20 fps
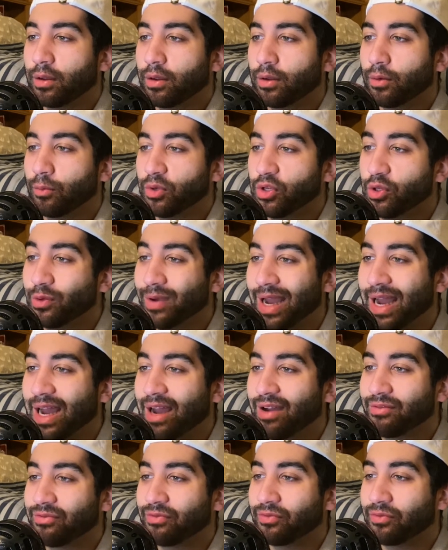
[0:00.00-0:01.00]
when you
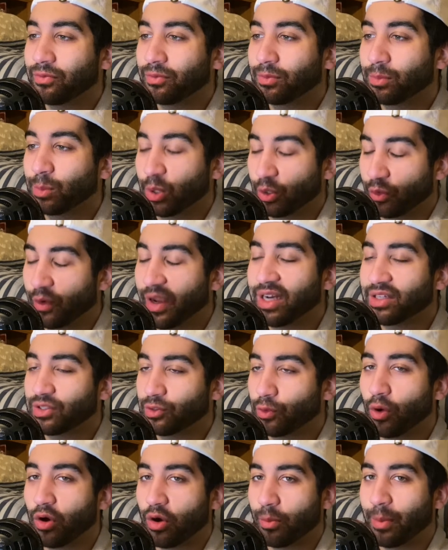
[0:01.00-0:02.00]
have the greatest
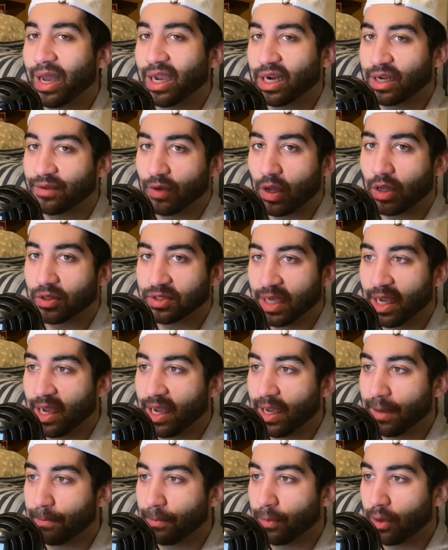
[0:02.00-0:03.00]
quarterback of all
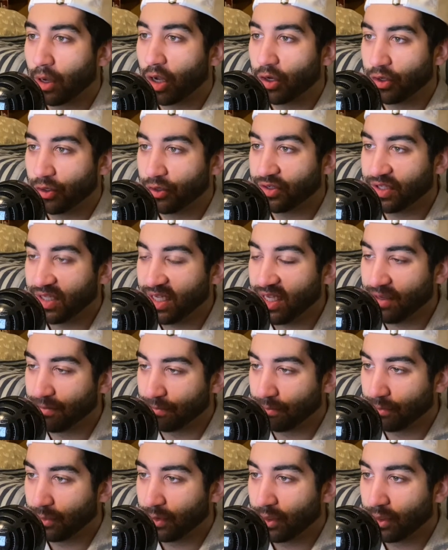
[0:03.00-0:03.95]
time on your team.